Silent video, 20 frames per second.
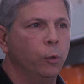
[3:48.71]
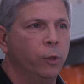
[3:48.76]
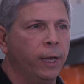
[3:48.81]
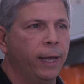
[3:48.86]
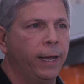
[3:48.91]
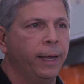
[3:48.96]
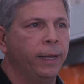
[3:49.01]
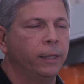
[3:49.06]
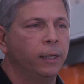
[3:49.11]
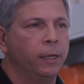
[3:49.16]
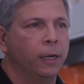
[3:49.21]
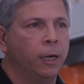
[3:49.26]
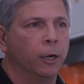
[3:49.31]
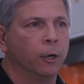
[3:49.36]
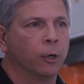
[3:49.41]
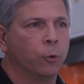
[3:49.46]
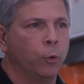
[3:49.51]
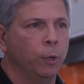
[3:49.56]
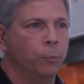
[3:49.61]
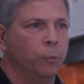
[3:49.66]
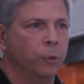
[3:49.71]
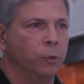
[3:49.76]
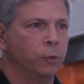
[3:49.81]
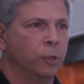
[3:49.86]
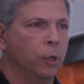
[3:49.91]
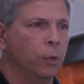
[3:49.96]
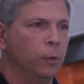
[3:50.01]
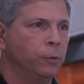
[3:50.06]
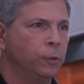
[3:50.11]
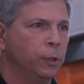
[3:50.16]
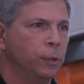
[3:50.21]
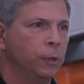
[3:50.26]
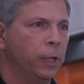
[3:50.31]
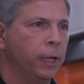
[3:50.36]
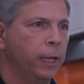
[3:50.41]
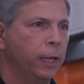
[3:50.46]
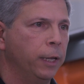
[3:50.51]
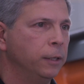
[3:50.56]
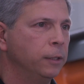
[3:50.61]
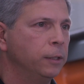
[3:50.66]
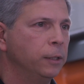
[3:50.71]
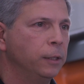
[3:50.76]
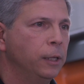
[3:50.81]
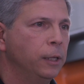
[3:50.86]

that our equipment was going to land